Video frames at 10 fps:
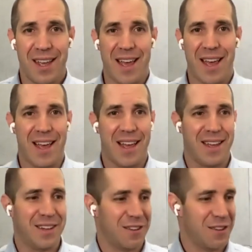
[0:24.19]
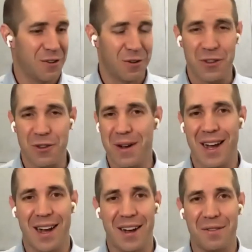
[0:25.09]
And, you
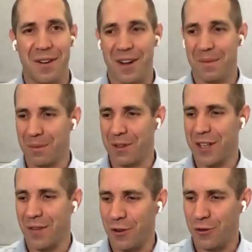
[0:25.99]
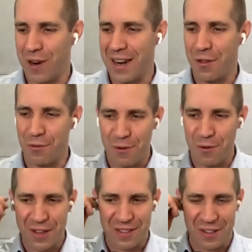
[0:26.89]
have some of the stuff I was reading through
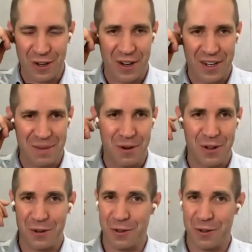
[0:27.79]
this talking about,